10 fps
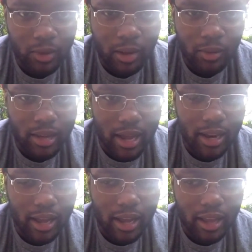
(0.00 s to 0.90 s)
they were kind
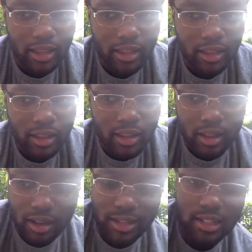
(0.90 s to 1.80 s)
of hot,
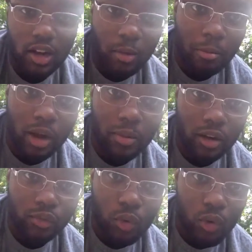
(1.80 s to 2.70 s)
because that's all my mom could
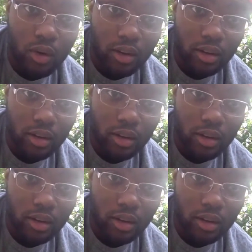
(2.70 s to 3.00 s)
afford.